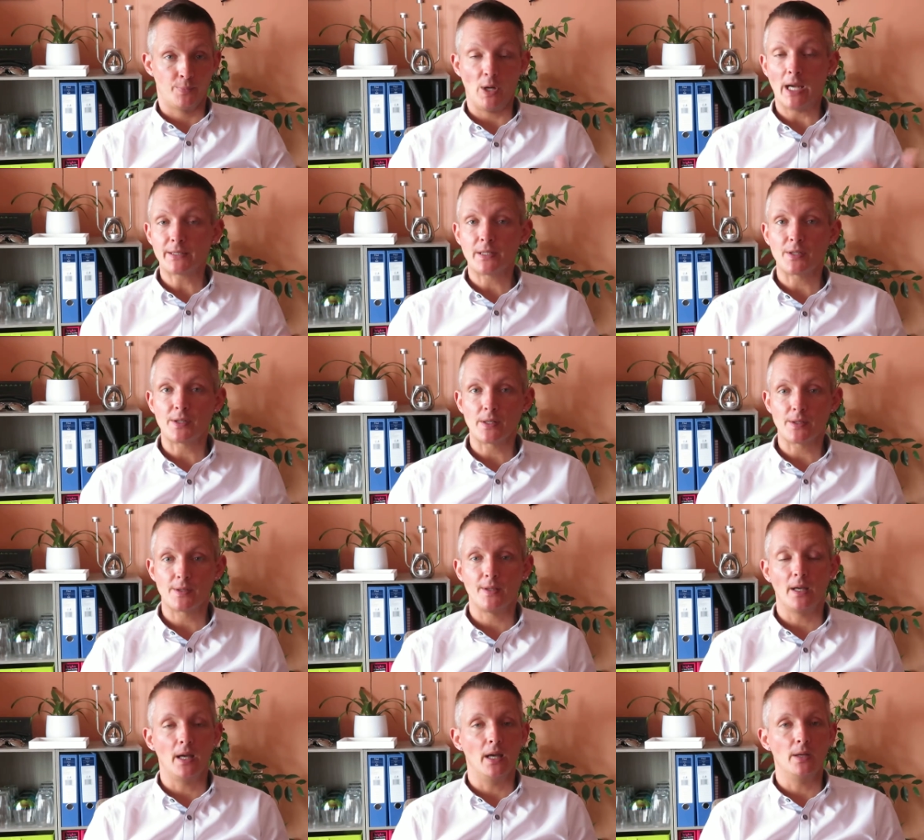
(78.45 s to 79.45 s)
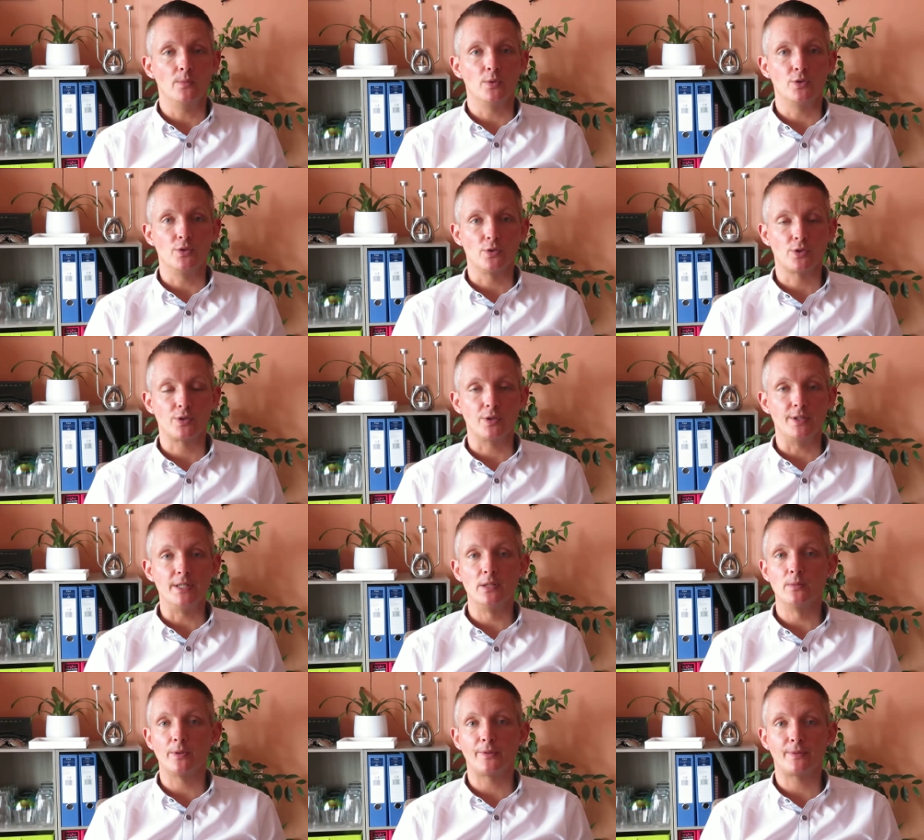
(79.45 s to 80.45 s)
practices that I would use to
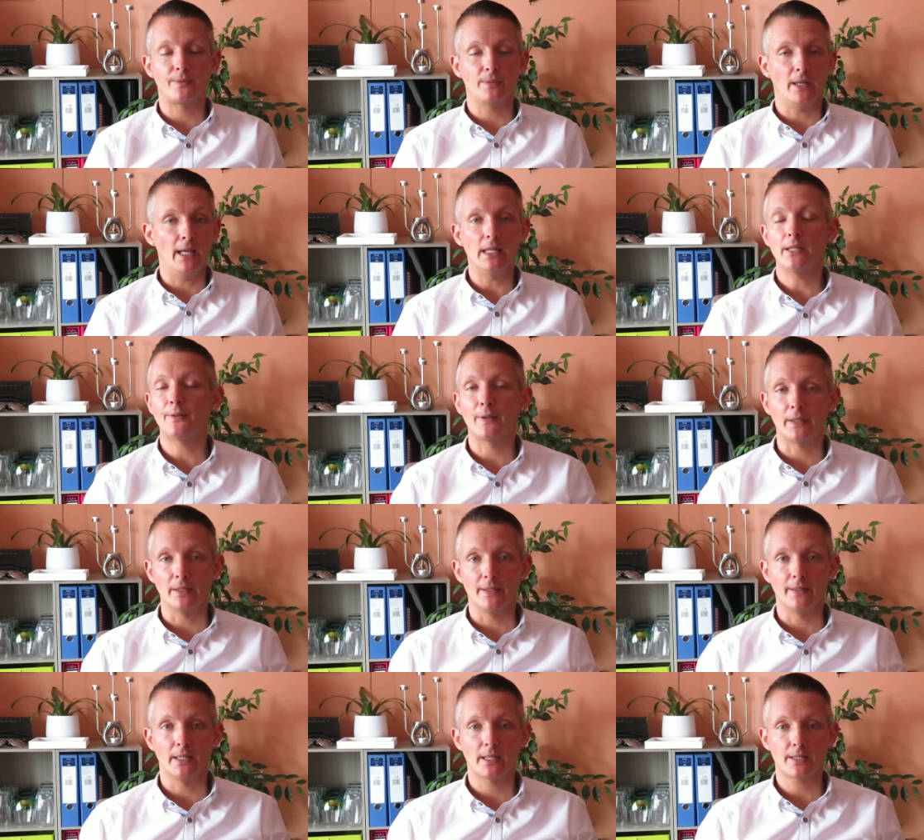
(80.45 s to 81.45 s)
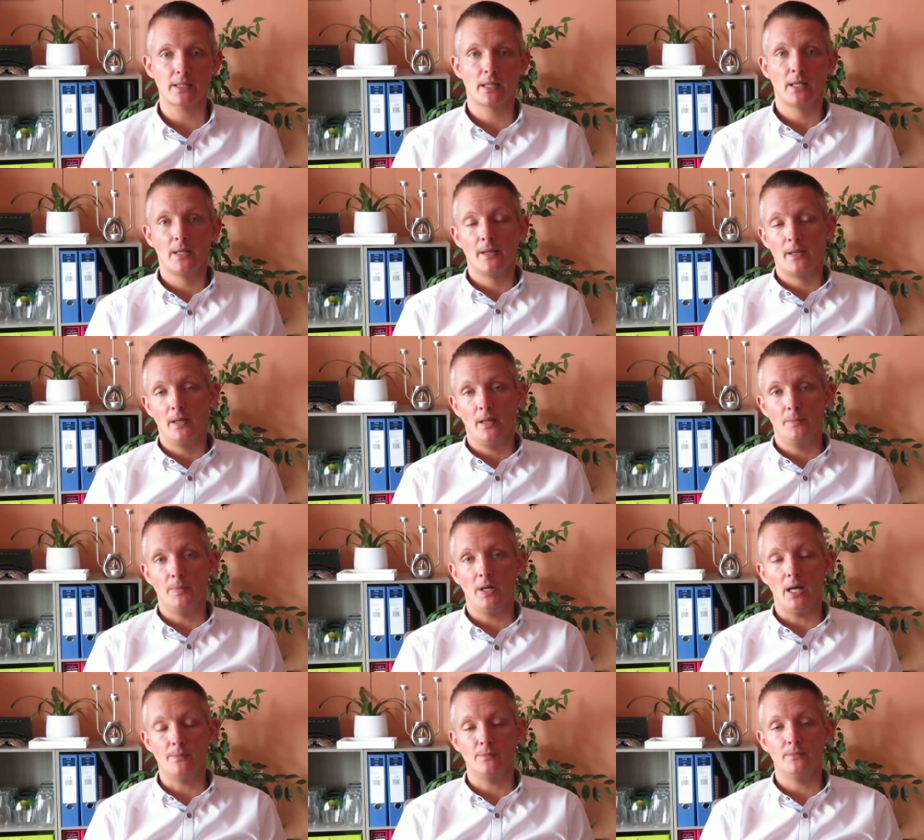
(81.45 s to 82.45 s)
deal with anything like that,
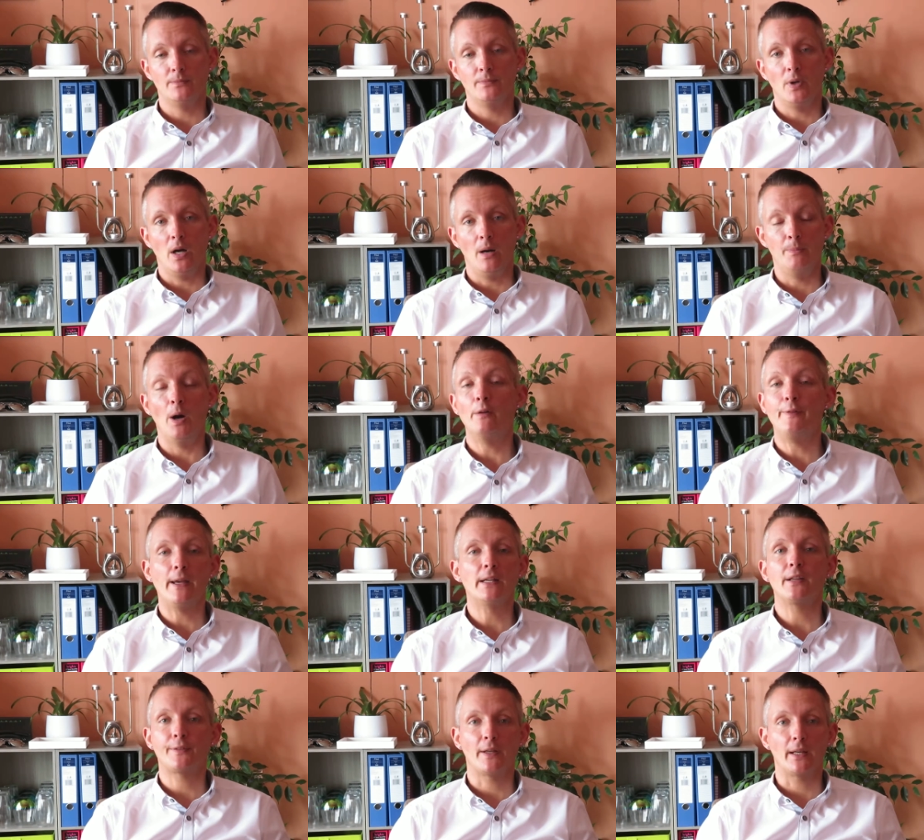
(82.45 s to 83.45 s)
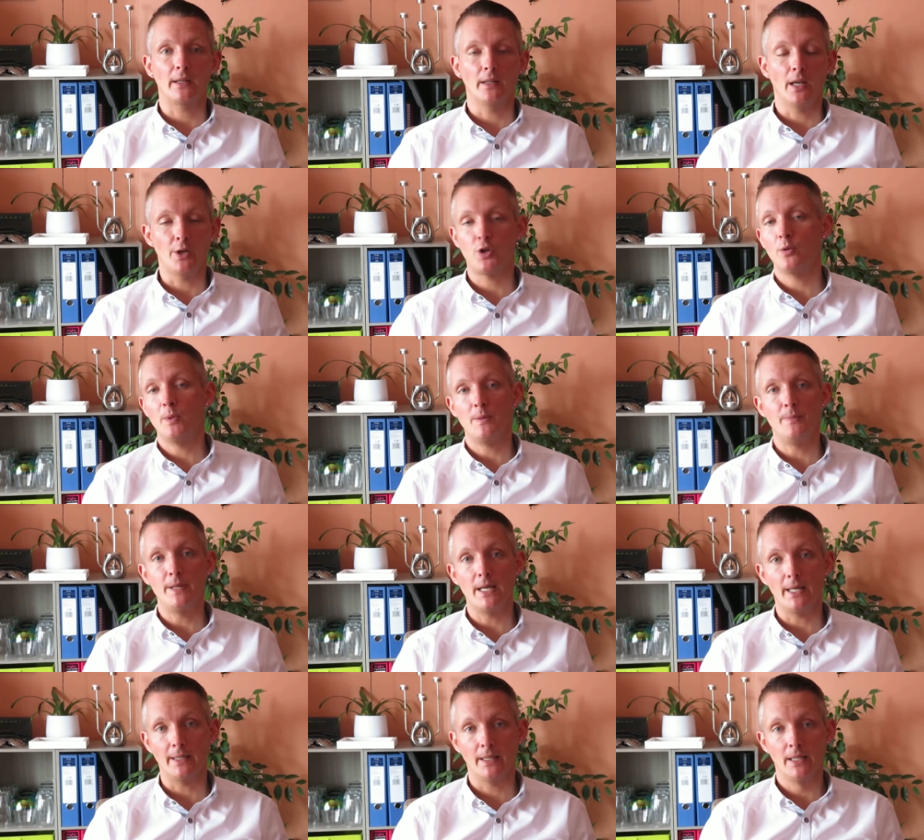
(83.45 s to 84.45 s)
but I'm above anything a human
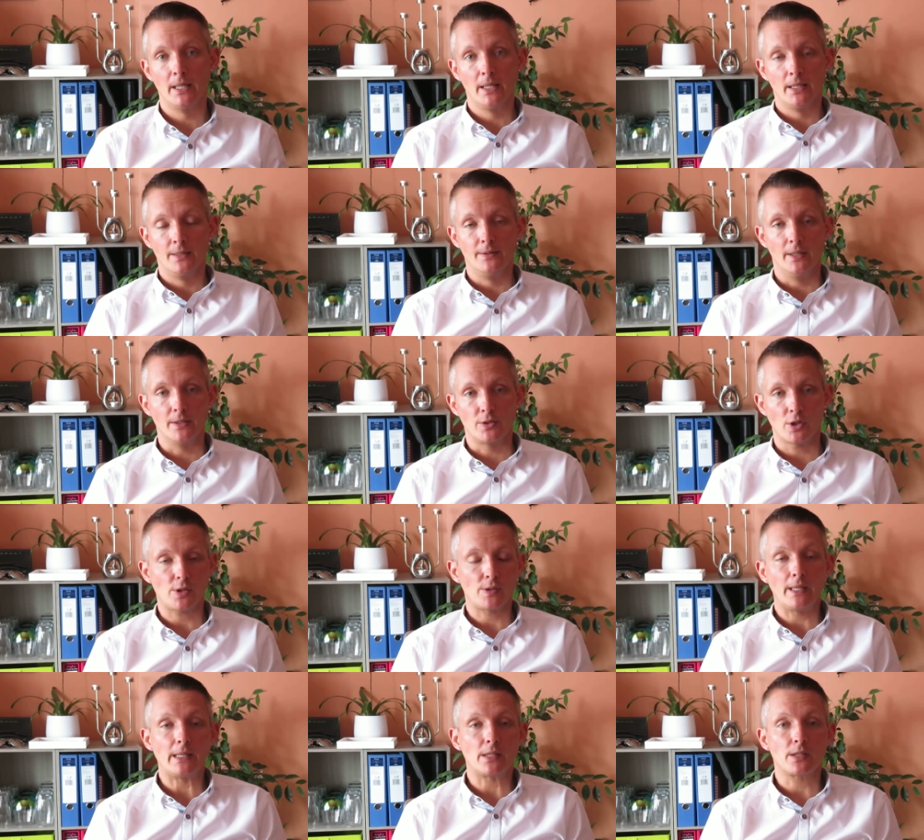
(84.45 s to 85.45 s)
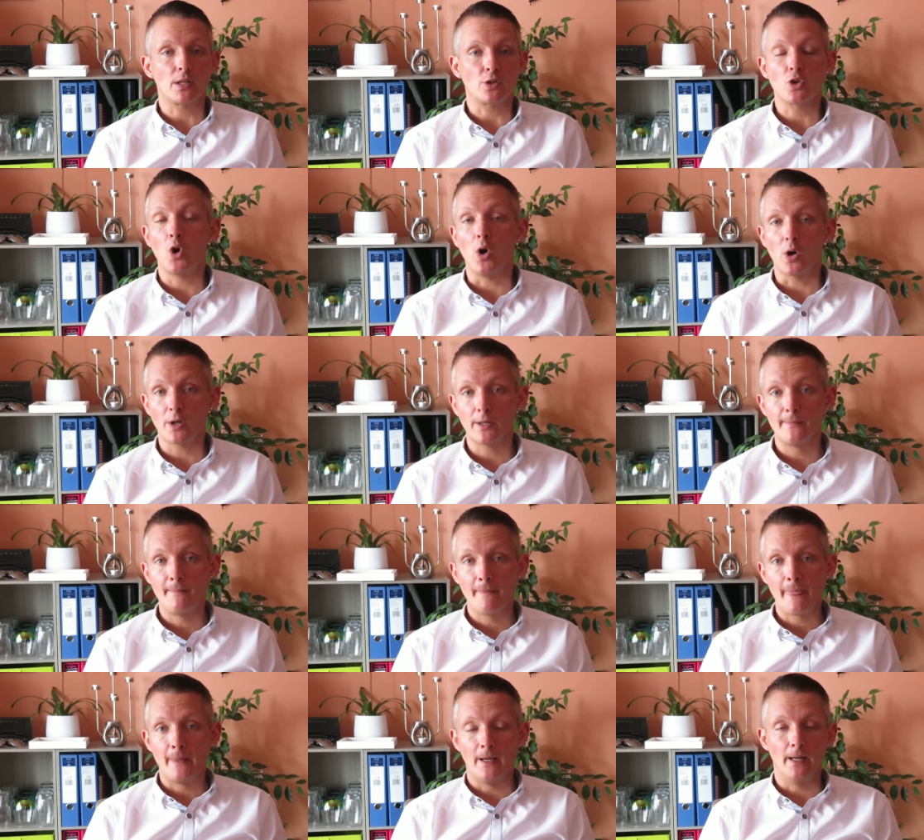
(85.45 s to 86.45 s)
being that just likes to talk
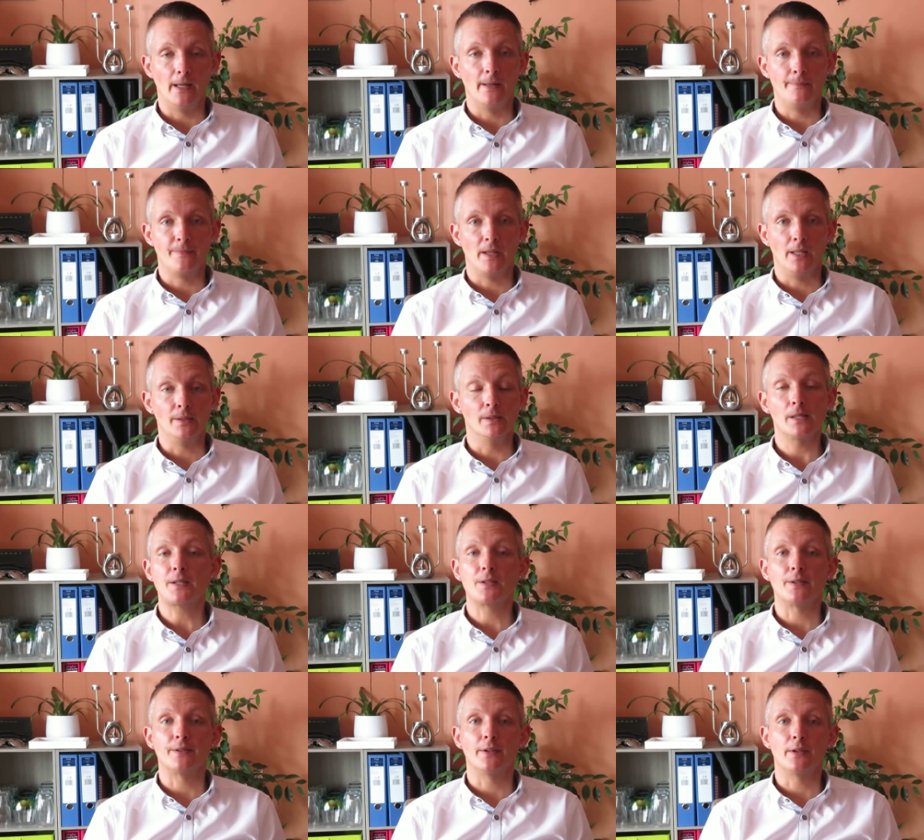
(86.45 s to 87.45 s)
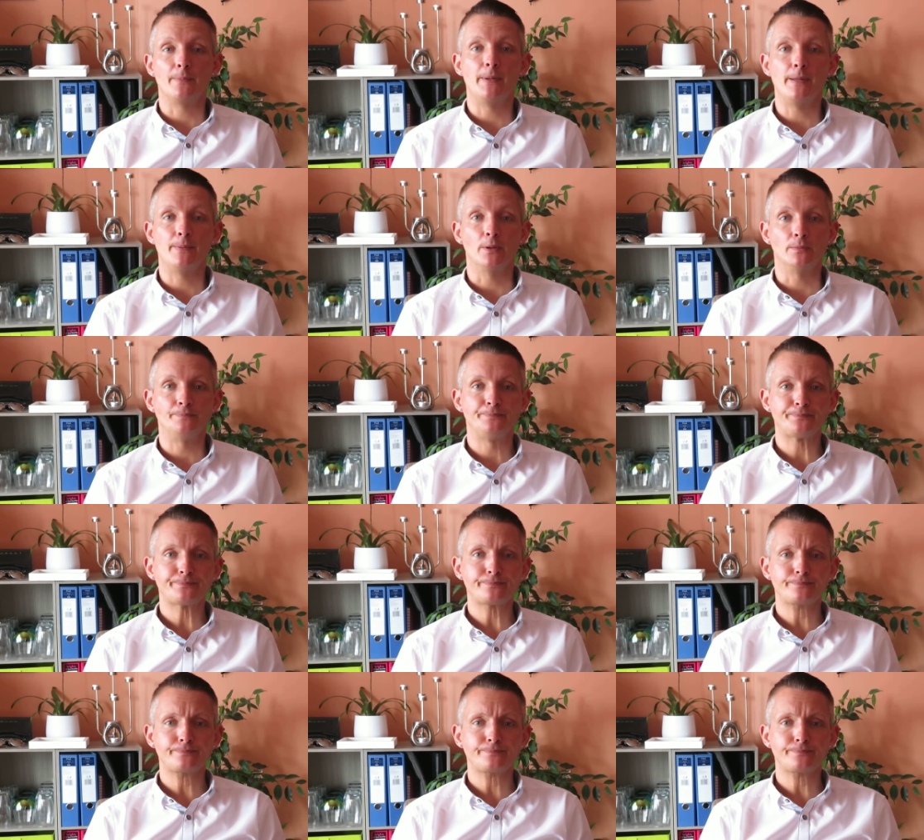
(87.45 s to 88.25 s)
um, and listen to other people.